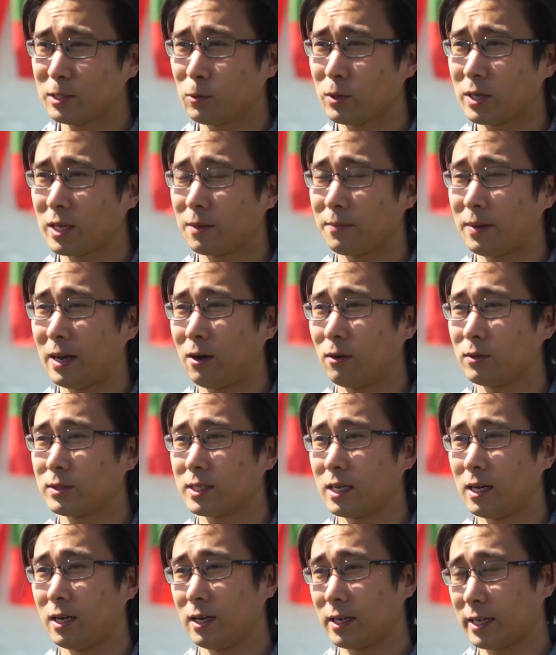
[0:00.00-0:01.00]
be talking
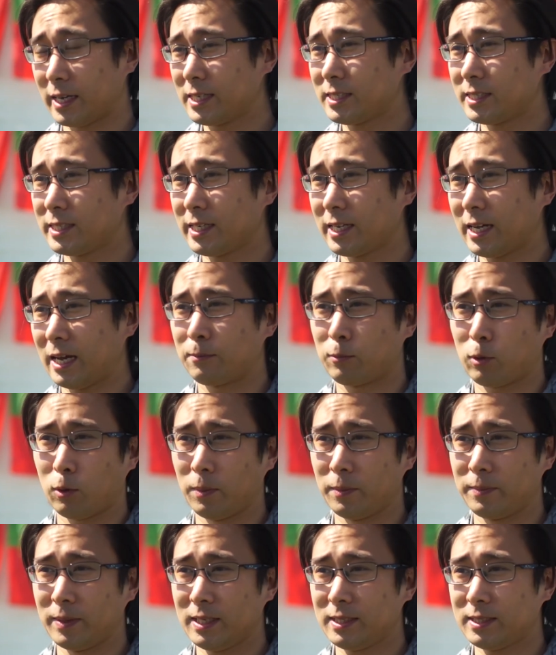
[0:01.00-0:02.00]
about uh, kissing and
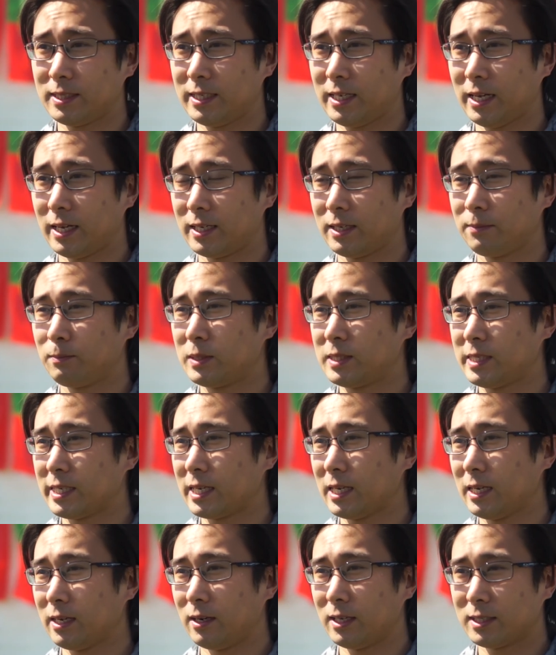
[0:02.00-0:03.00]
probability, and in
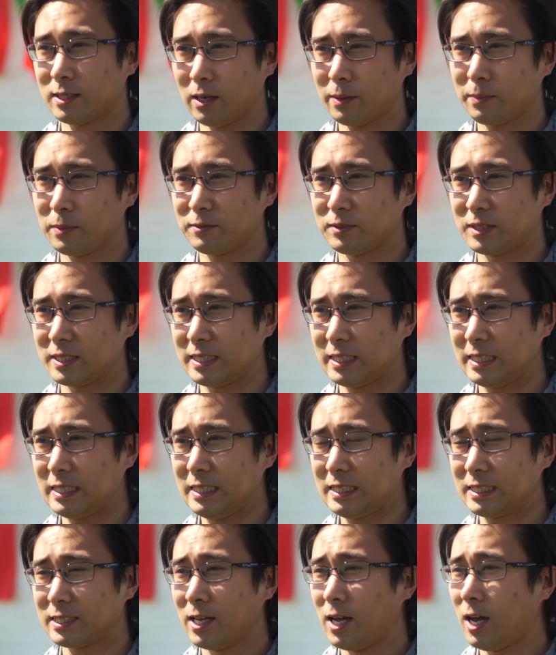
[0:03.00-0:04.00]
particular a type of
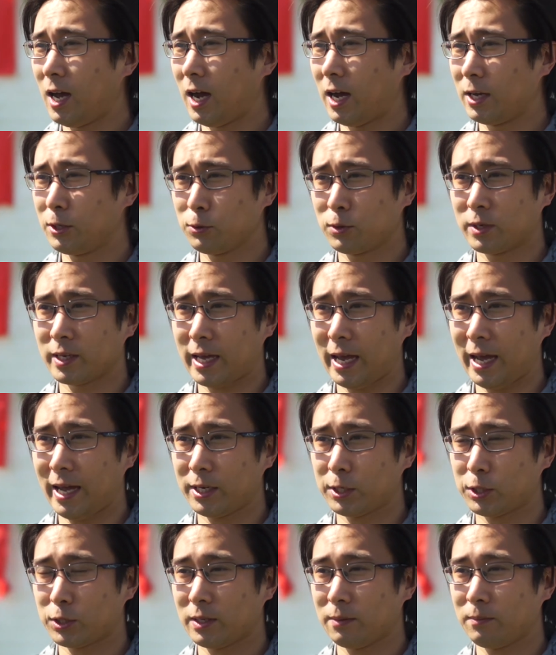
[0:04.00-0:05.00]
disease uh, you can
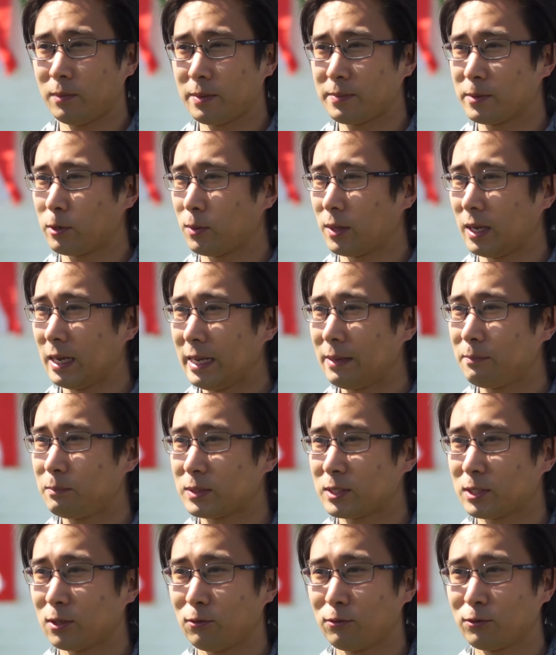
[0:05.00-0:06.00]
catch that might be on the
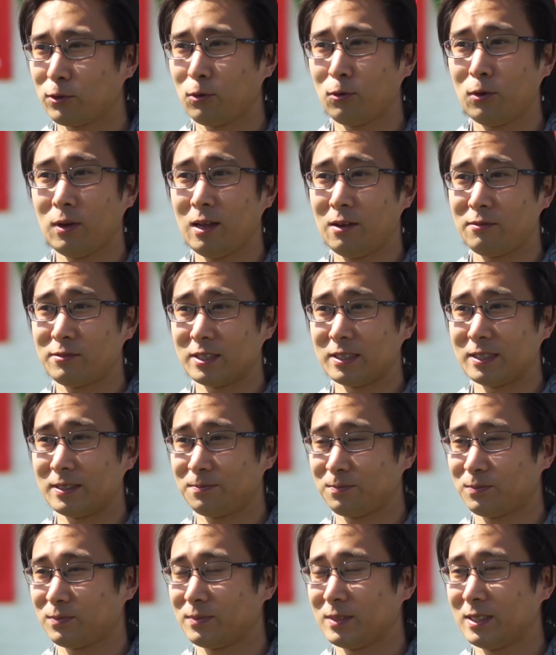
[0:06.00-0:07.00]
lips of your lover.
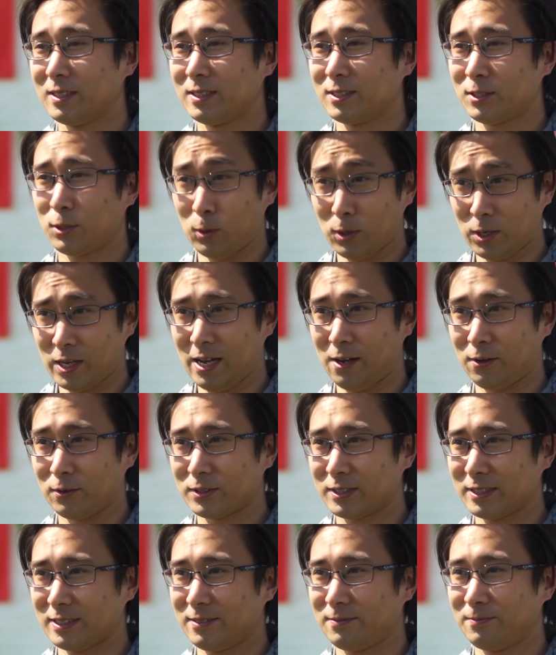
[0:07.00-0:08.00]
So look out.